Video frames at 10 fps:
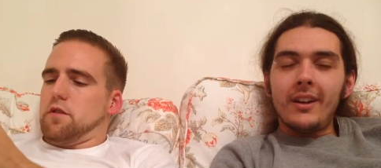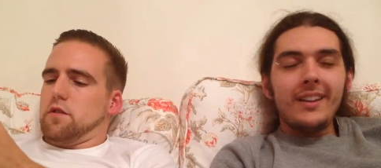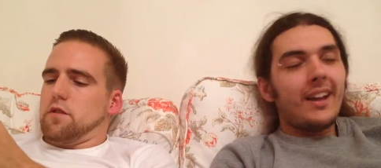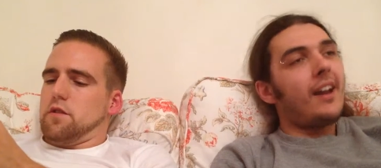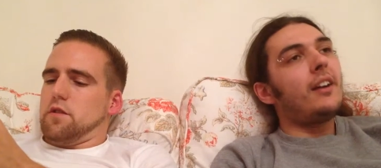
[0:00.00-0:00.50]

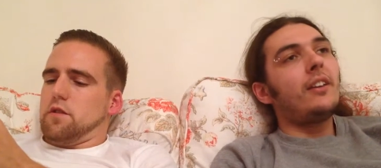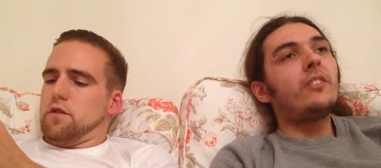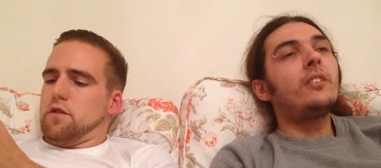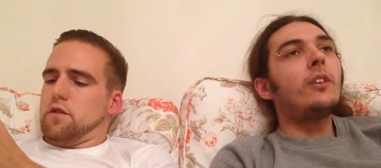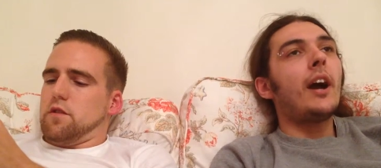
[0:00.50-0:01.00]
Speaker 1: Yeah, I
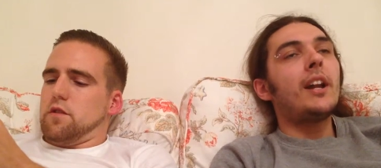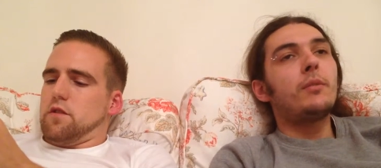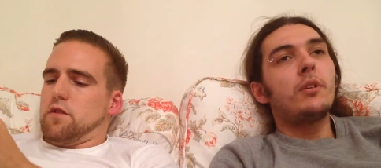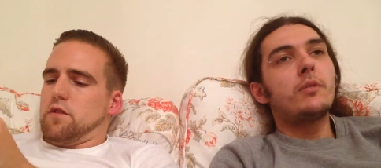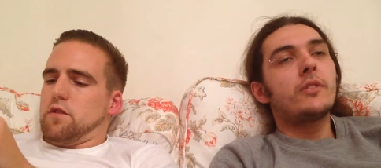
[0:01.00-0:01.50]
still kind
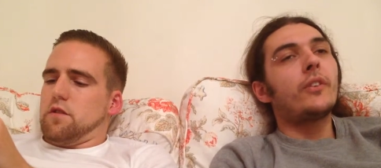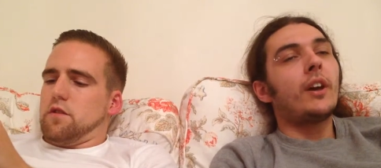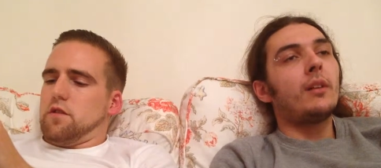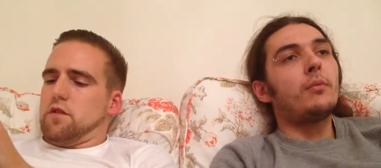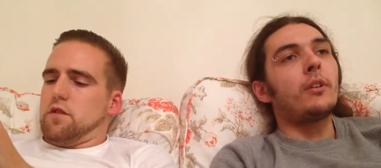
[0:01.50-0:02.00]
of want to watch the
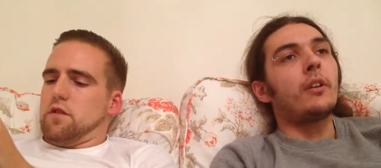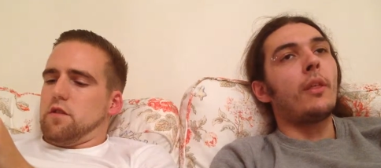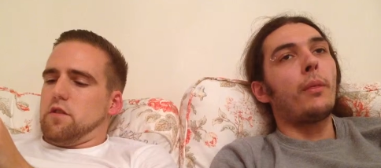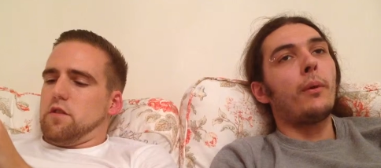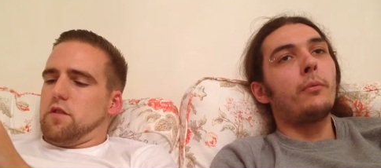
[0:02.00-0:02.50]
second one and
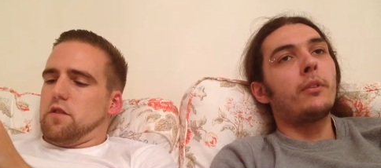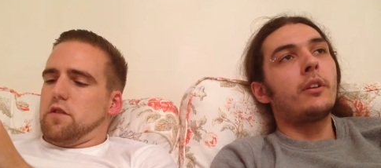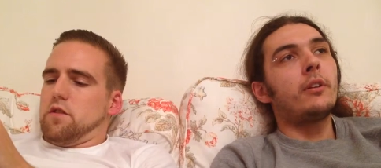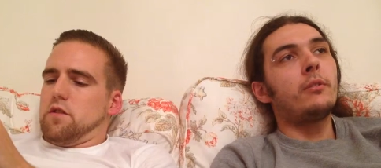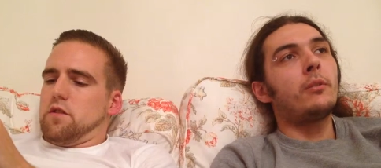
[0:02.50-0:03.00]
the third one,
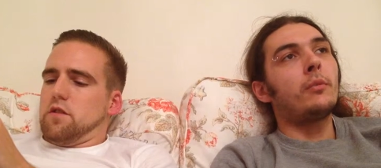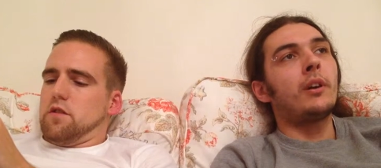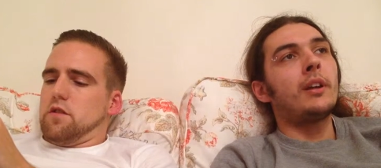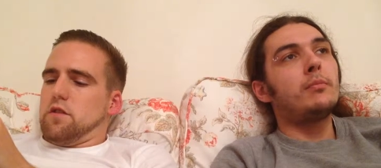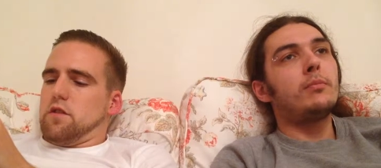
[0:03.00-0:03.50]
and I don't know
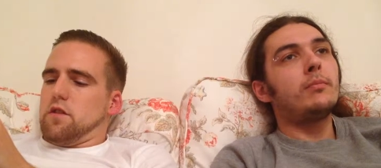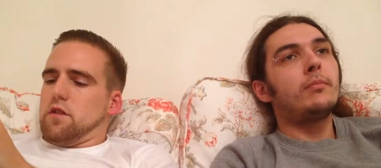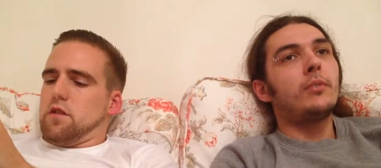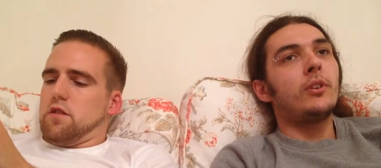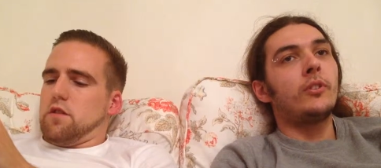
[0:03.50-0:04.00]
why.
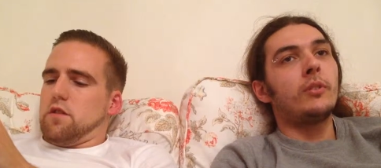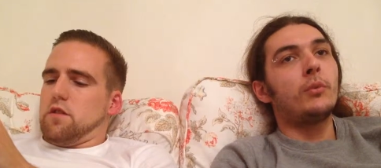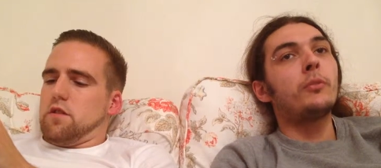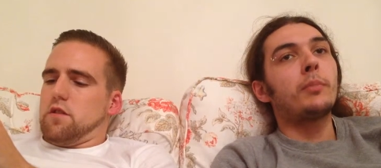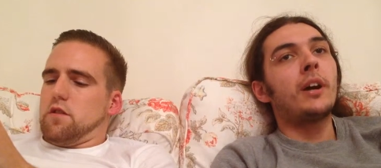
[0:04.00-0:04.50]
Yeah. Because it
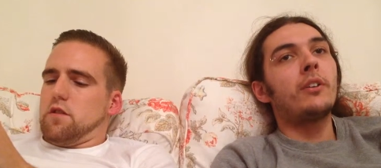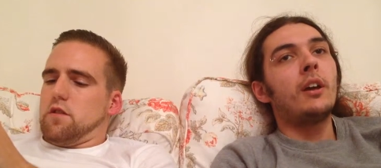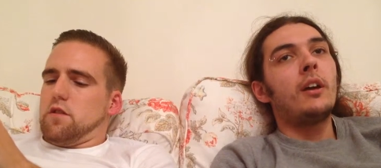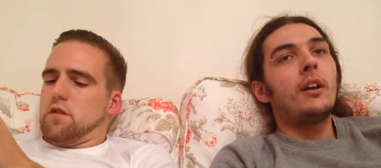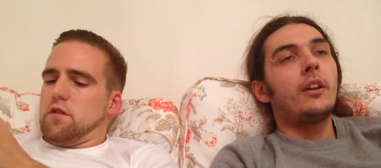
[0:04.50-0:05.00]
was bad.
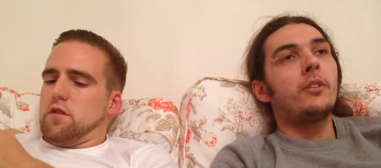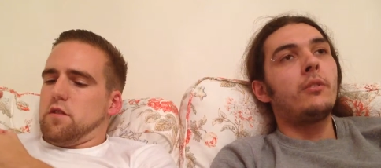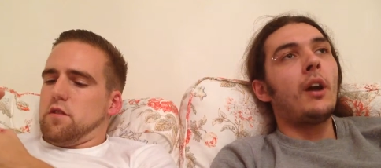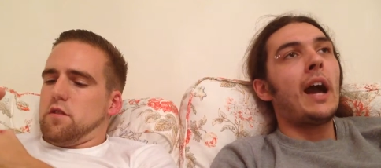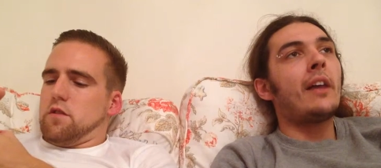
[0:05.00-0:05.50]
And I
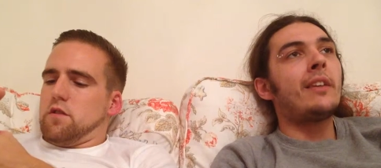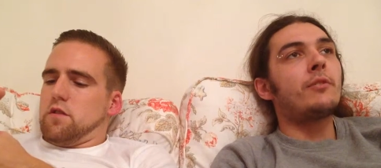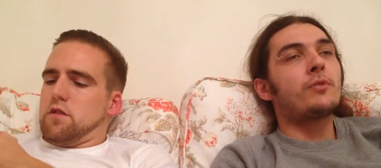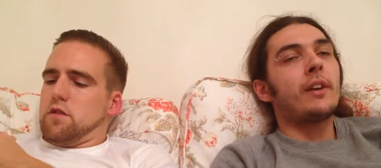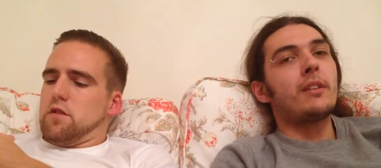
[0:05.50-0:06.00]
don't know how they've
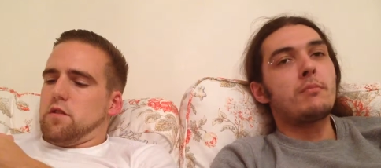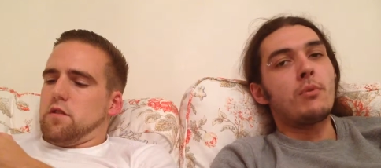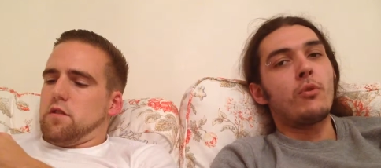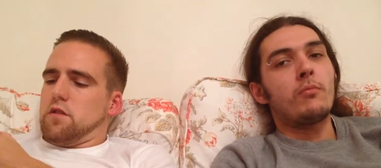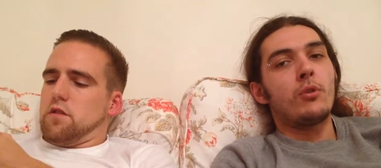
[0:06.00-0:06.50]
attracted
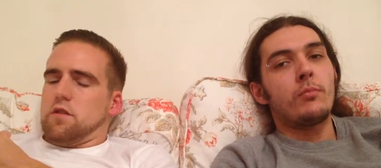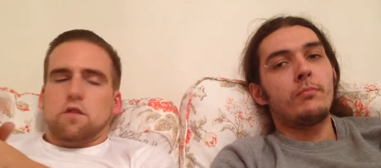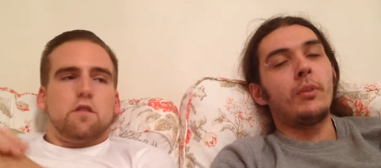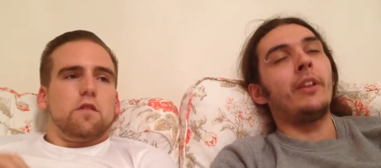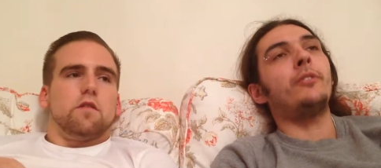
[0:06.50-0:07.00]
more and more...
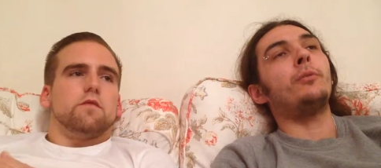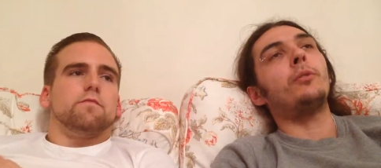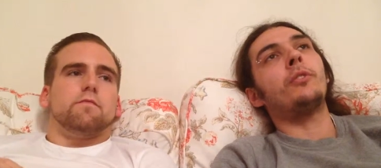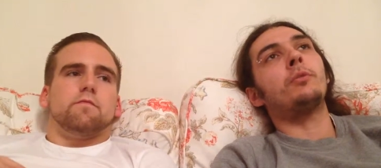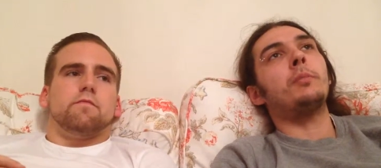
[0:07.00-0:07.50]
Well, I do, because they're